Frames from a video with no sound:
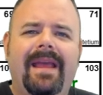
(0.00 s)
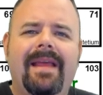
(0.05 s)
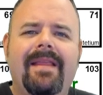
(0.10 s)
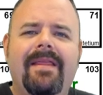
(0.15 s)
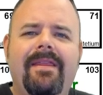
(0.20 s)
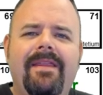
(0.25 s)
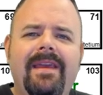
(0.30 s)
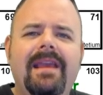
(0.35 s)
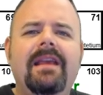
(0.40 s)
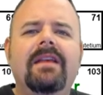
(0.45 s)

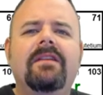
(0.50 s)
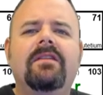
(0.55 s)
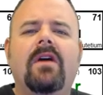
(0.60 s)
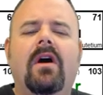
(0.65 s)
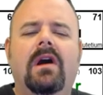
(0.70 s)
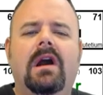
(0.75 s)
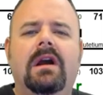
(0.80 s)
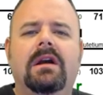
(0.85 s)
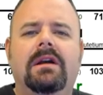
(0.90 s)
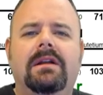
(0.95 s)
And these
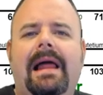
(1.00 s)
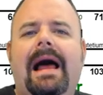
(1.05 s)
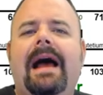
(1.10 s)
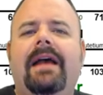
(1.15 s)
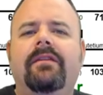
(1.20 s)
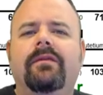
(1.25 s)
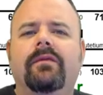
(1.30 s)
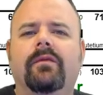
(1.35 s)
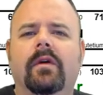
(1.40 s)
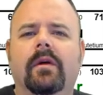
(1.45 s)
are our
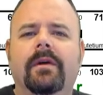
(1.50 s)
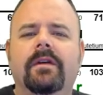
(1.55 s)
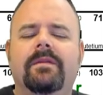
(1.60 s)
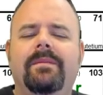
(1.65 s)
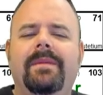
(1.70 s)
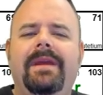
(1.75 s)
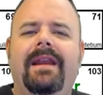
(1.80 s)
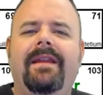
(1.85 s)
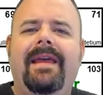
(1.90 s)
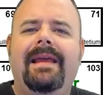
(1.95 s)
glass
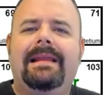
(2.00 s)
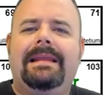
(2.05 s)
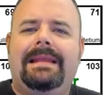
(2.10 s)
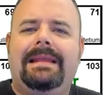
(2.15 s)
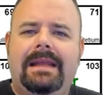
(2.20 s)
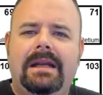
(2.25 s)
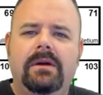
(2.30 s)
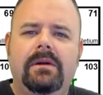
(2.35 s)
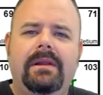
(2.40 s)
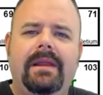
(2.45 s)
formers, meaning they
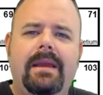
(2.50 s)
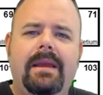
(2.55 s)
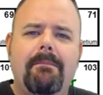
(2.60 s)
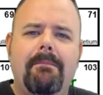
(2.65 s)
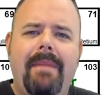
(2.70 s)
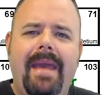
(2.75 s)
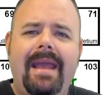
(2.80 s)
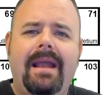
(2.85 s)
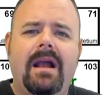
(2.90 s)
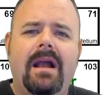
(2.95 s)
literally
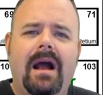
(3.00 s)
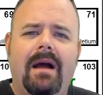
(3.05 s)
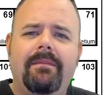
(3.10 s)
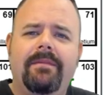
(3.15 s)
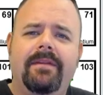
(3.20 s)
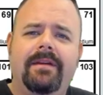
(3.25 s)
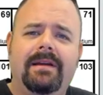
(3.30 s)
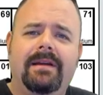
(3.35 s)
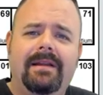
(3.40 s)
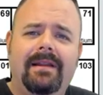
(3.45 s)
make
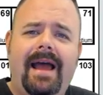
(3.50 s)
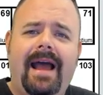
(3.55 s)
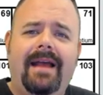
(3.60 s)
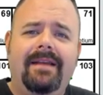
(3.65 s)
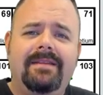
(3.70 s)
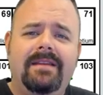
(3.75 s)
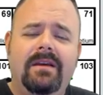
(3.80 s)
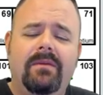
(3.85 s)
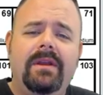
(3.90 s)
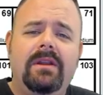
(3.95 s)
up the
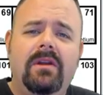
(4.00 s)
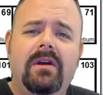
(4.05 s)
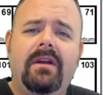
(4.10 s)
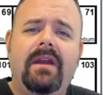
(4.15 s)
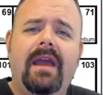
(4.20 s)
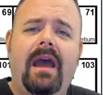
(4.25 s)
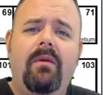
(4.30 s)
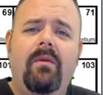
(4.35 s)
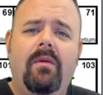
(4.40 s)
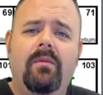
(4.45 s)
glass that we
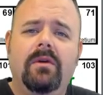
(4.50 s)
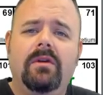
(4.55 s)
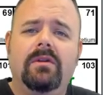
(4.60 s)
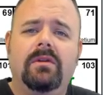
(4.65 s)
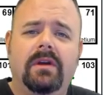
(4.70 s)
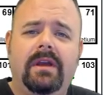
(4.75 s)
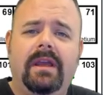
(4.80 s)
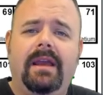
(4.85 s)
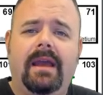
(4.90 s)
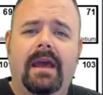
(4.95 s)
look at when we're
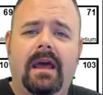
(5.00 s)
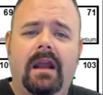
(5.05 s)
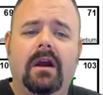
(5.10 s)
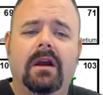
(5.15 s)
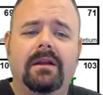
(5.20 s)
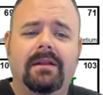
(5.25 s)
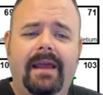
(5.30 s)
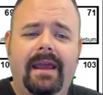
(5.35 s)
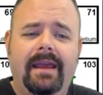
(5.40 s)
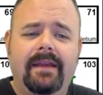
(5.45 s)
looking at
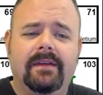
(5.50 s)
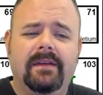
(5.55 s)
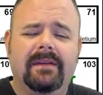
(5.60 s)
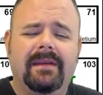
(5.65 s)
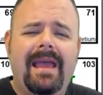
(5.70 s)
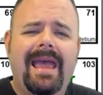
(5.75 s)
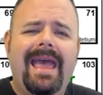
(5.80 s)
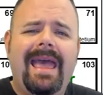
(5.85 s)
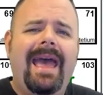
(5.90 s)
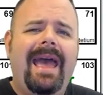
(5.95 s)
our glazes.